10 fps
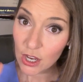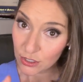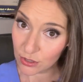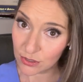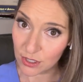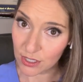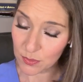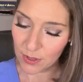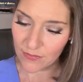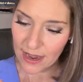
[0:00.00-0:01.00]
Two students
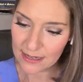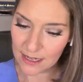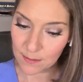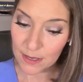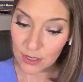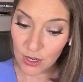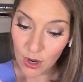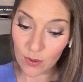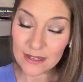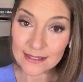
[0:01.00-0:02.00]
were infected, but
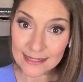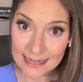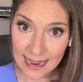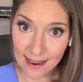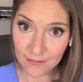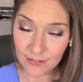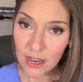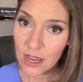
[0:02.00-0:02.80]
no staff.